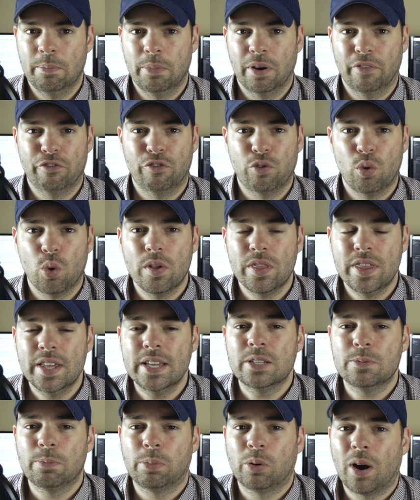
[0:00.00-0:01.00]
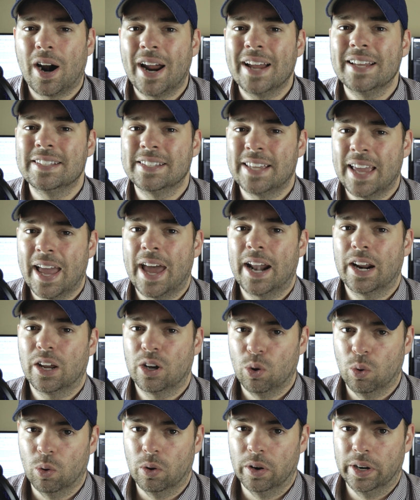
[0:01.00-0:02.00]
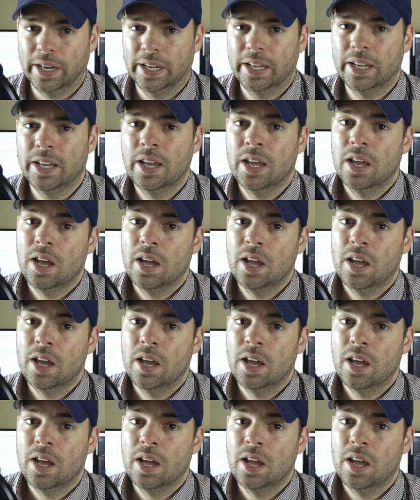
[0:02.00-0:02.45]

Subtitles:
but for this price category,